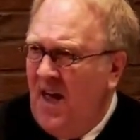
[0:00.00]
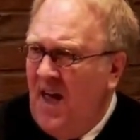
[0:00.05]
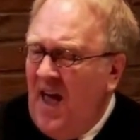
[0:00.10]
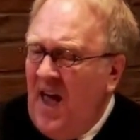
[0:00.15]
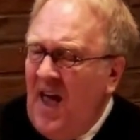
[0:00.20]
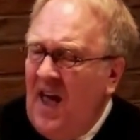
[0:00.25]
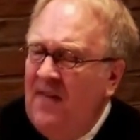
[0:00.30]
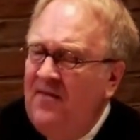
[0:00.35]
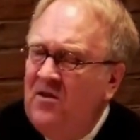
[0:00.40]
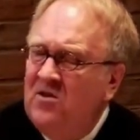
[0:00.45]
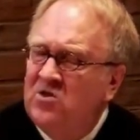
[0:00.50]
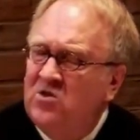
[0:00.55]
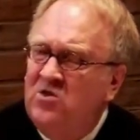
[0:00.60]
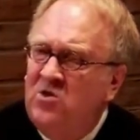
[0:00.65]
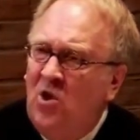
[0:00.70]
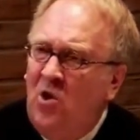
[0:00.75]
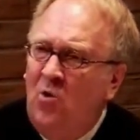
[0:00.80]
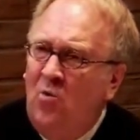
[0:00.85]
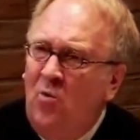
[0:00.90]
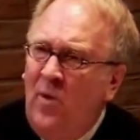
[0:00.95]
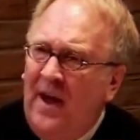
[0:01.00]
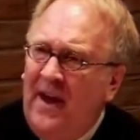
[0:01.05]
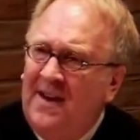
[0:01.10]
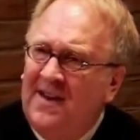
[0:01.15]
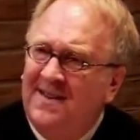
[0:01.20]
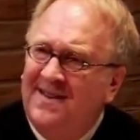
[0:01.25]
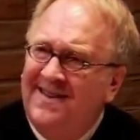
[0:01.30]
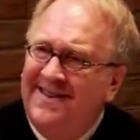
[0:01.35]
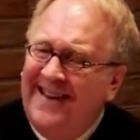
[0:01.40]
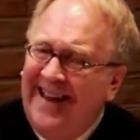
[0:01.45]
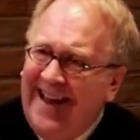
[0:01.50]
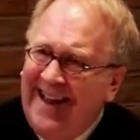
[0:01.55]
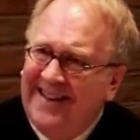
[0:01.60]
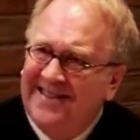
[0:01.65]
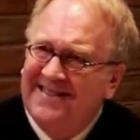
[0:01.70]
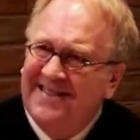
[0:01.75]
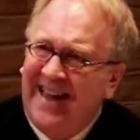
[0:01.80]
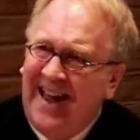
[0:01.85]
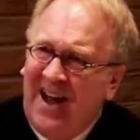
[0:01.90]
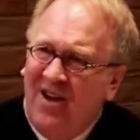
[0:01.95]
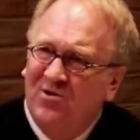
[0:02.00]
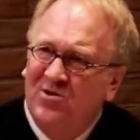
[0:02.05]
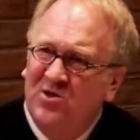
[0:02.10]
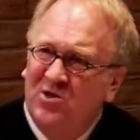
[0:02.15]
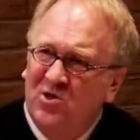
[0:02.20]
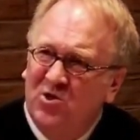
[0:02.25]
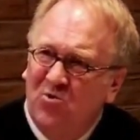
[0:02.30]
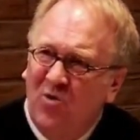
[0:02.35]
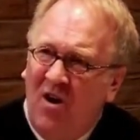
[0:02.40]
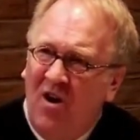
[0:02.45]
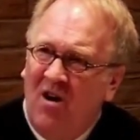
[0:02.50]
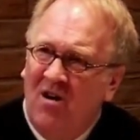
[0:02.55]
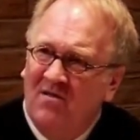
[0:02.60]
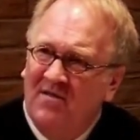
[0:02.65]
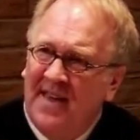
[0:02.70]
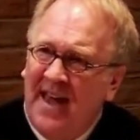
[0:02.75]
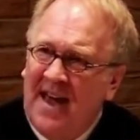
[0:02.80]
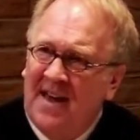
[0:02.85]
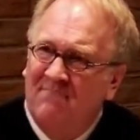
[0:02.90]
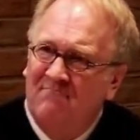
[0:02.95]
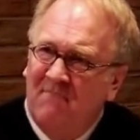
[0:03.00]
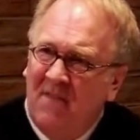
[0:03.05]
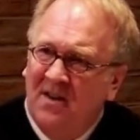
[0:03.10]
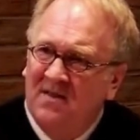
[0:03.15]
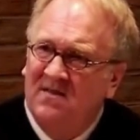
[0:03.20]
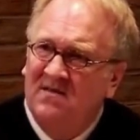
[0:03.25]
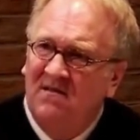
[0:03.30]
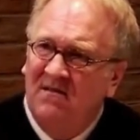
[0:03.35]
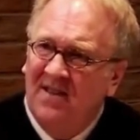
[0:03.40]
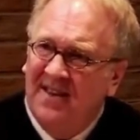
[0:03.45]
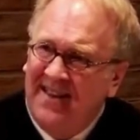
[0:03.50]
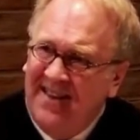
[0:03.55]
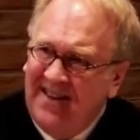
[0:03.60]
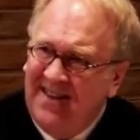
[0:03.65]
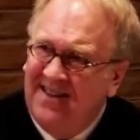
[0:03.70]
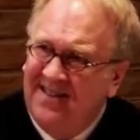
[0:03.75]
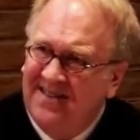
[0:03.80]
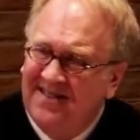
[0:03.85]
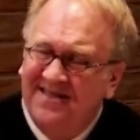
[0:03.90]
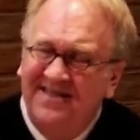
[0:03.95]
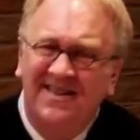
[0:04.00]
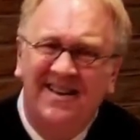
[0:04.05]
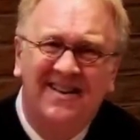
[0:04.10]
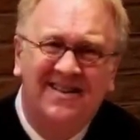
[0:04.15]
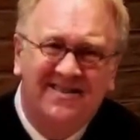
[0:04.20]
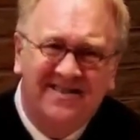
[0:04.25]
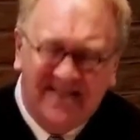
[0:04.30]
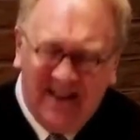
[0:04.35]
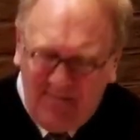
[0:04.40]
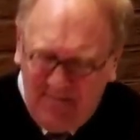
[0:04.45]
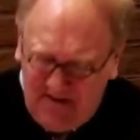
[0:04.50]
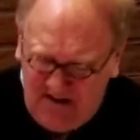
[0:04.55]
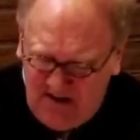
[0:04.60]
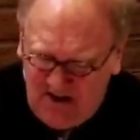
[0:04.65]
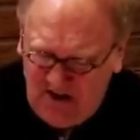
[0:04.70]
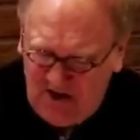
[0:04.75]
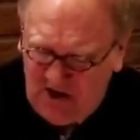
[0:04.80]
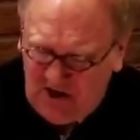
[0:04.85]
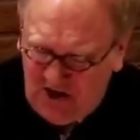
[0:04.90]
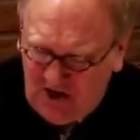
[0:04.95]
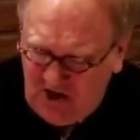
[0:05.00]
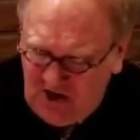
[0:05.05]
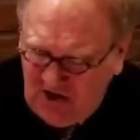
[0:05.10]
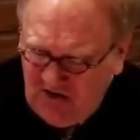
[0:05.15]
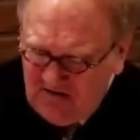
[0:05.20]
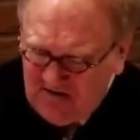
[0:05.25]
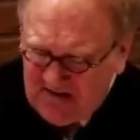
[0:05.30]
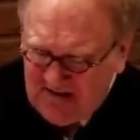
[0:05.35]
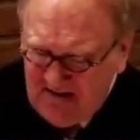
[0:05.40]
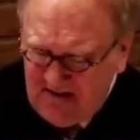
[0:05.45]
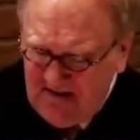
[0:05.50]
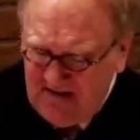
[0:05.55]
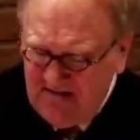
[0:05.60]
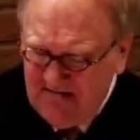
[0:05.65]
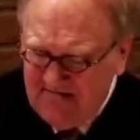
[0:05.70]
And there's no way to test how strong that muscle is except to use it.